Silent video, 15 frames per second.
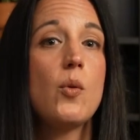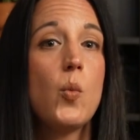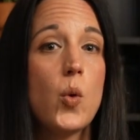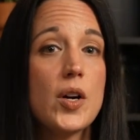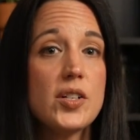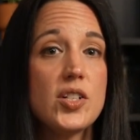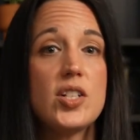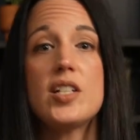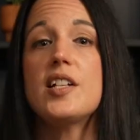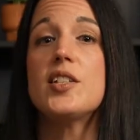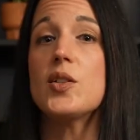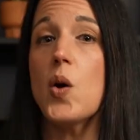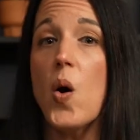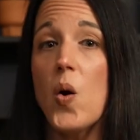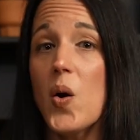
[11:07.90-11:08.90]
worksheets
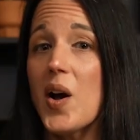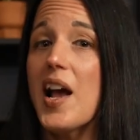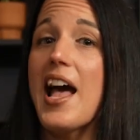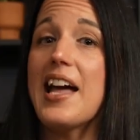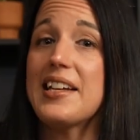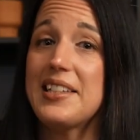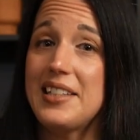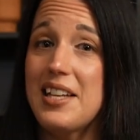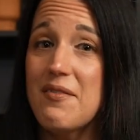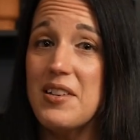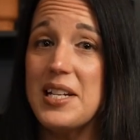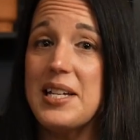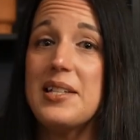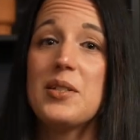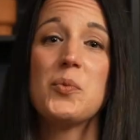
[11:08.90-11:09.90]
or
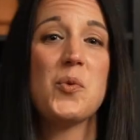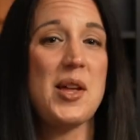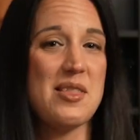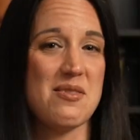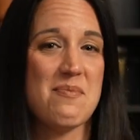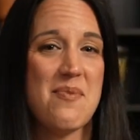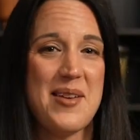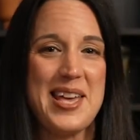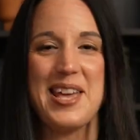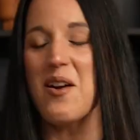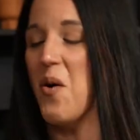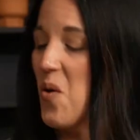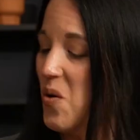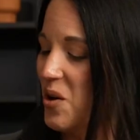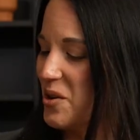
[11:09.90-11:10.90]
activities with me
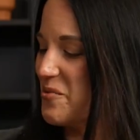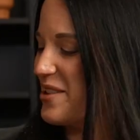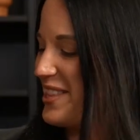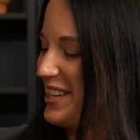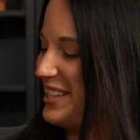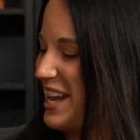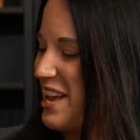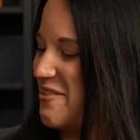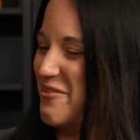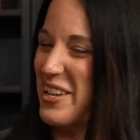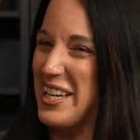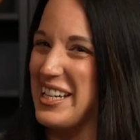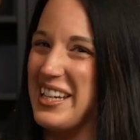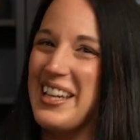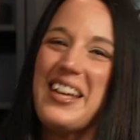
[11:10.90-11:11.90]
or with
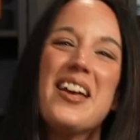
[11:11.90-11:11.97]
David,